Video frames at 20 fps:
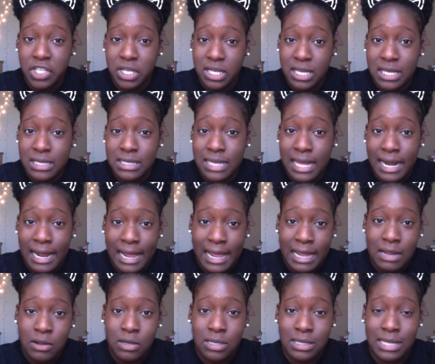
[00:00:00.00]
needs
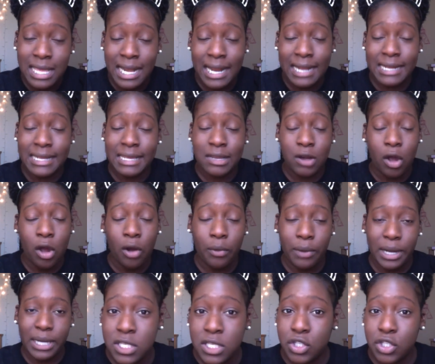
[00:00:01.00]
that I need already.